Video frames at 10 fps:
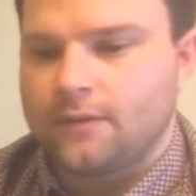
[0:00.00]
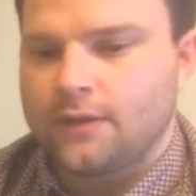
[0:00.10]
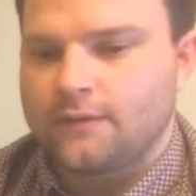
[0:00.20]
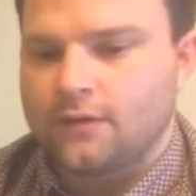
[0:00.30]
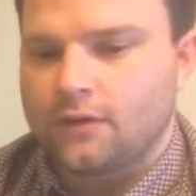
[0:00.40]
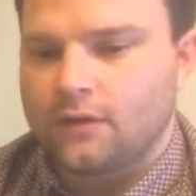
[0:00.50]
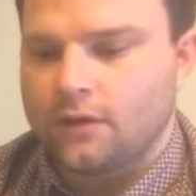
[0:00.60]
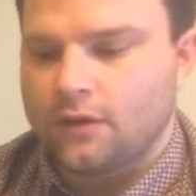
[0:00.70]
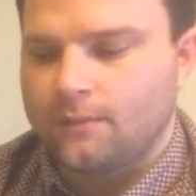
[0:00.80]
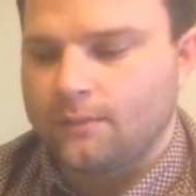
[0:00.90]
It's got
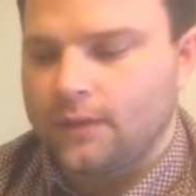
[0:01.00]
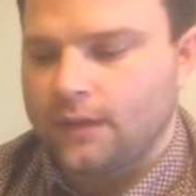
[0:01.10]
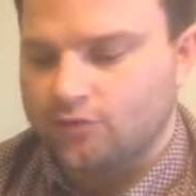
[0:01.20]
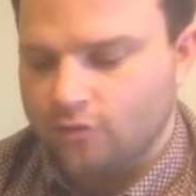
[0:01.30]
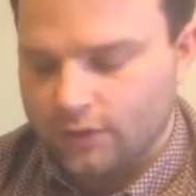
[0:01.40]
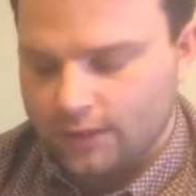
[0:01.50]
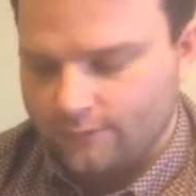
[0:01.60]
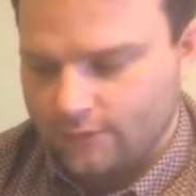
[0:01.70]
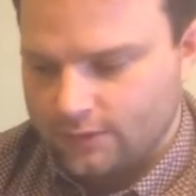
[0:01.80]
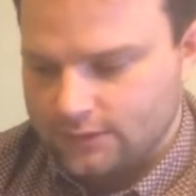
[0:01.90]
electronic
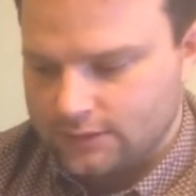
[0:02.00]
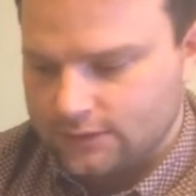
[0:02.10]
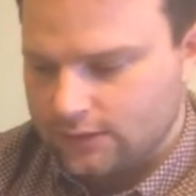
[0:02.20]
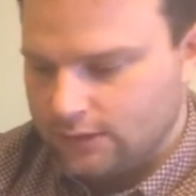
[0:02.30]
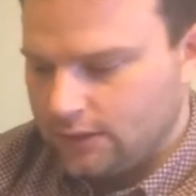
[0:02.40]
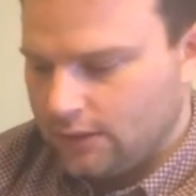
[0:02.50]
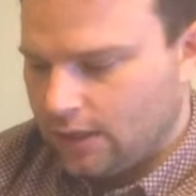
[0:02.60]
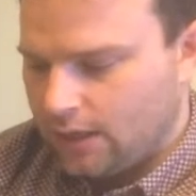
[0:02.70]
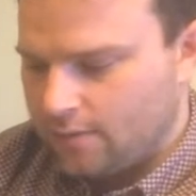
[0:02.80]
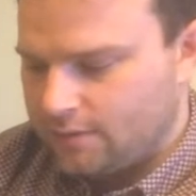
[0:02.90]
influences
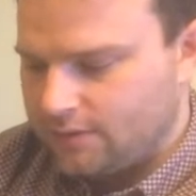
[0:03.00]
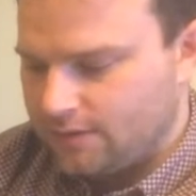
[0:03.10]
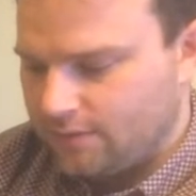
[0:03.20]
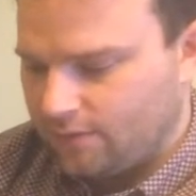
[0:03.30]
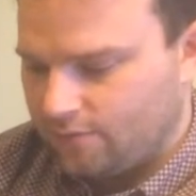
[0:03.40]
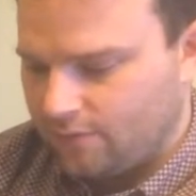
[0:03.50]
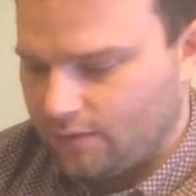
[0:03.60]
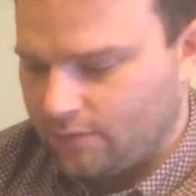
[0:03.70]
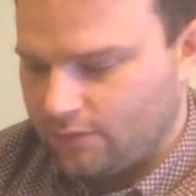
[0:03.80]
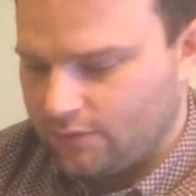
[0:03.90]
seeping
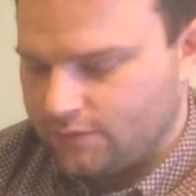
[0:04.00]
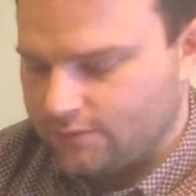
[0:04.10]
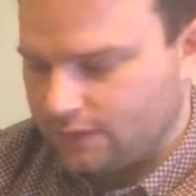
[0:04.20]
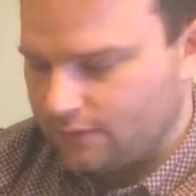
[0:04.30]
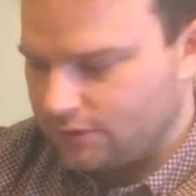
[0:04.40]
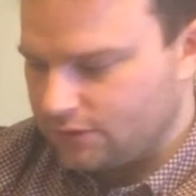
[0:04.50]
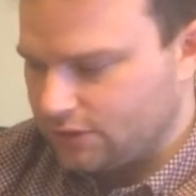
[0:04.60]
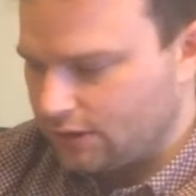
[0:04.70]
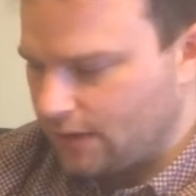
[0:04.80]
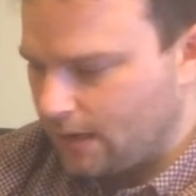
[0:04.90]
throughout with the use of
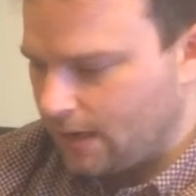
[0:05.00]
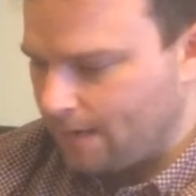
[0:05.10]
technology,